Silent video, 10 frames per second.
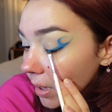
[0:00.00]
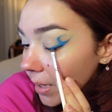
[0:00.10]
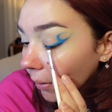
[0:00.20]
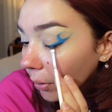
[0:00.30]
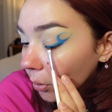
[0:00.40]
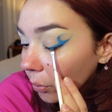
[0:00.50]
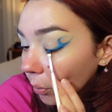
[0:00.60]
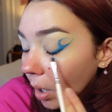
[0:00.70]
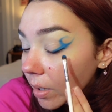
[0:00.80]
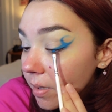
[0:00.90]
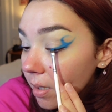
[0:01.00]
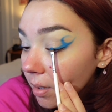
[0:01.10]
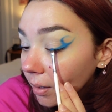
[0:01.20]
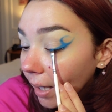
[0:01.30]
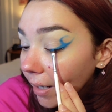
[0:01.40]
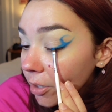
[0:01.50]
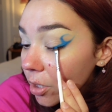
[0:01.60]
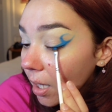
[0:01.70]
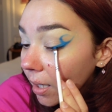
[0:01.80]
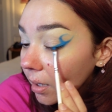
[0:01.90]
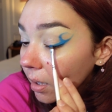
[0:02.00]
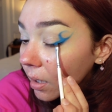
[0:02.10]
down across the lash line.